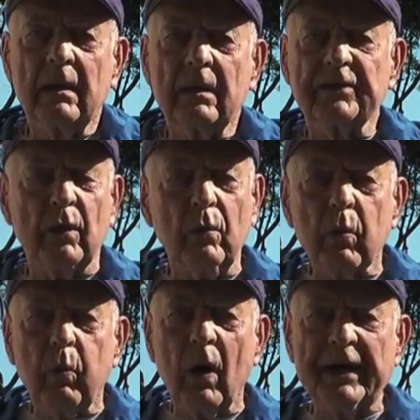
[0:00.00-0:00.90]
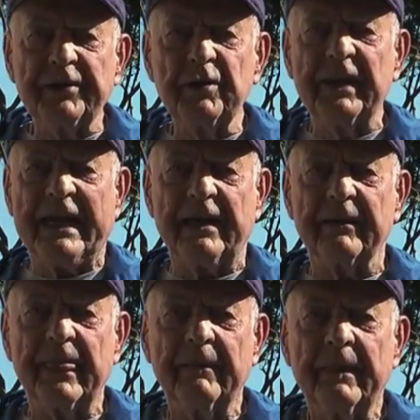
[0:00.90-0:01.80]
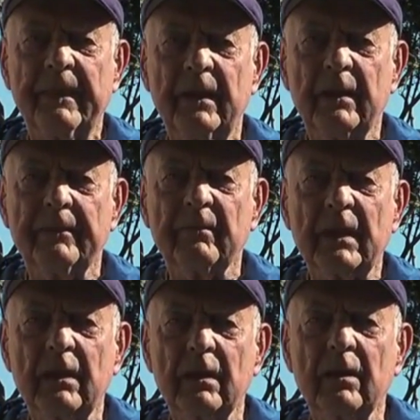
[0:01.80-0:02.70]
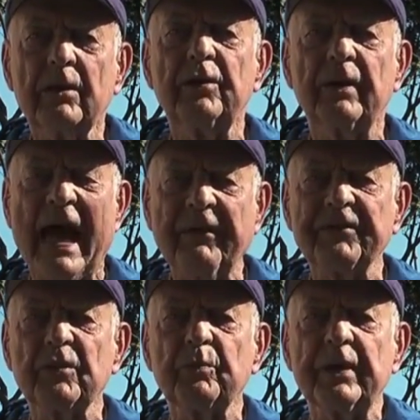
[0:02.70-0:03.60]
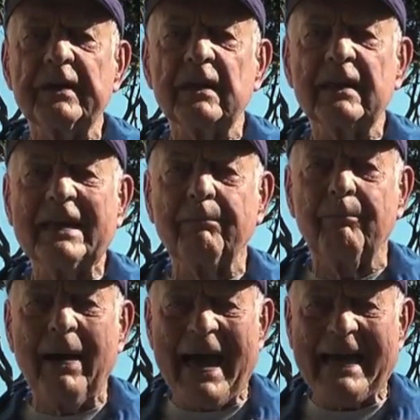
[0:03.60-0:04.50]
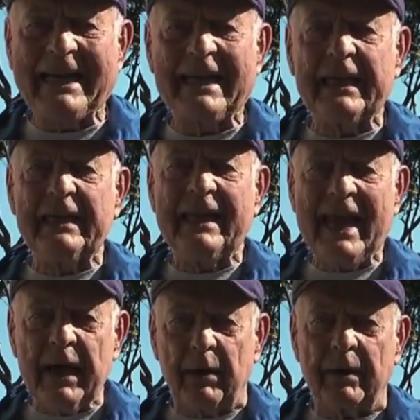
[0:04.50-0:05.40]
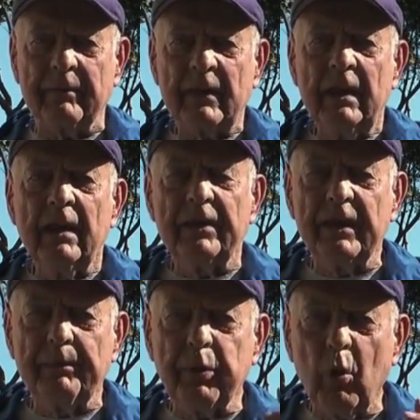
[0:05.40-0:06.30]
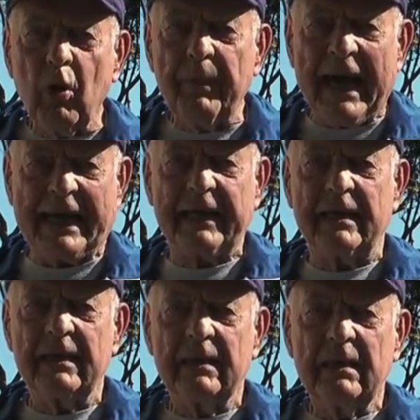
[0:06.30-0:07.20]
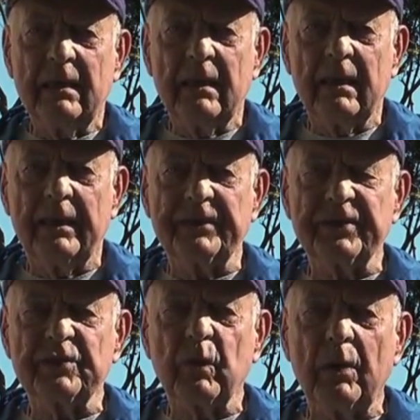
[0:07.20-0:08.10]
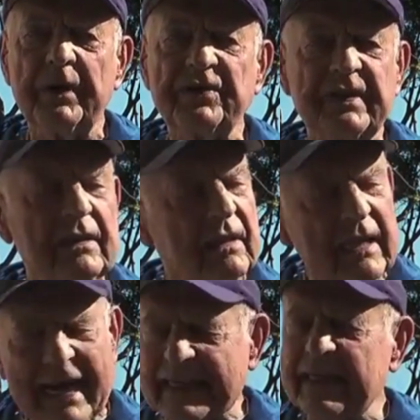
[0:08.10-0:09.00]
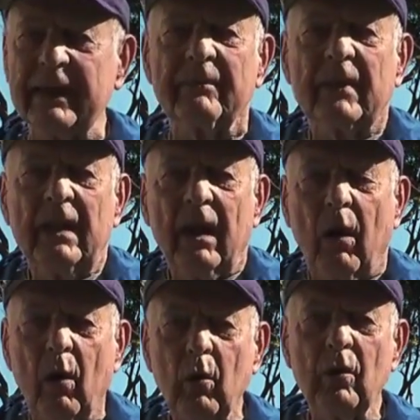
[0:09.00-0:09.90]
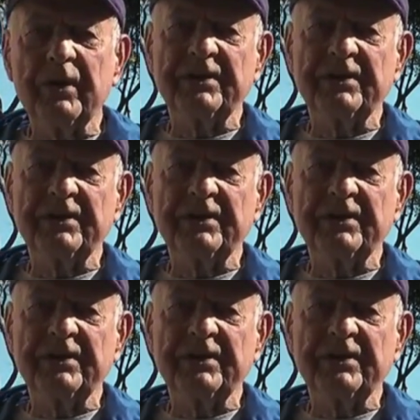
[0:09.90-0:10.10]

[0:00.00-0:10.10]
So why do that? You have to bring the leg back and down, the paw back. This is what we see lacking all the